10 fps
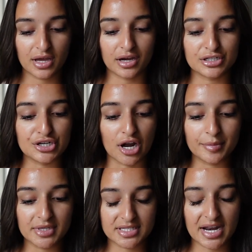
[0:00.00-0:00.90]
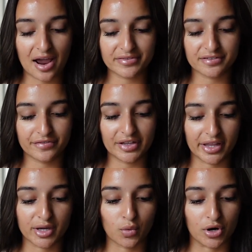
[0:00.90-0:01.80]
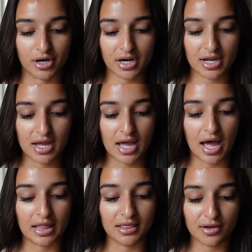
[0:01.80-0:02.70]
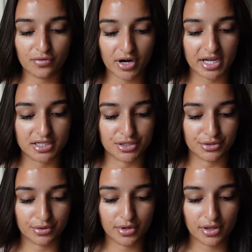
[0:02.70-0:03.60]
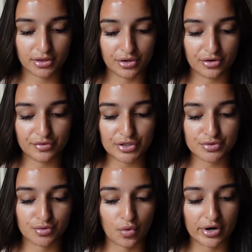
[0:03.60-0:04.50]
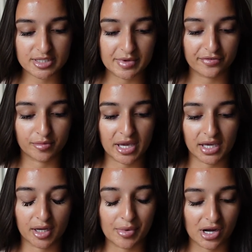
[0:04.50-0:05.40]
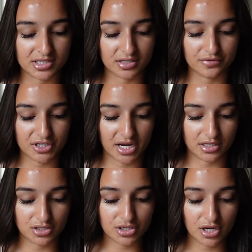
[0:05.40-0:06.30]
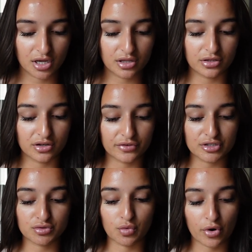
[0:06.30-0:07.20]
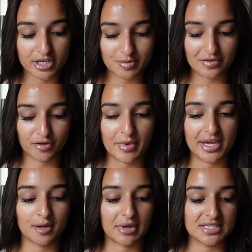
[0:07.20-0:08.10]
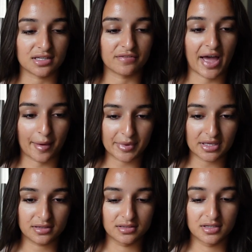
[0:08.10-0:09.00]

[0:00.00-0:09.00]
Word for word: A job doesn't have to feel like work. I love what I do. The universe rewards me for making a positive change. The universe rewards me for making myself happy.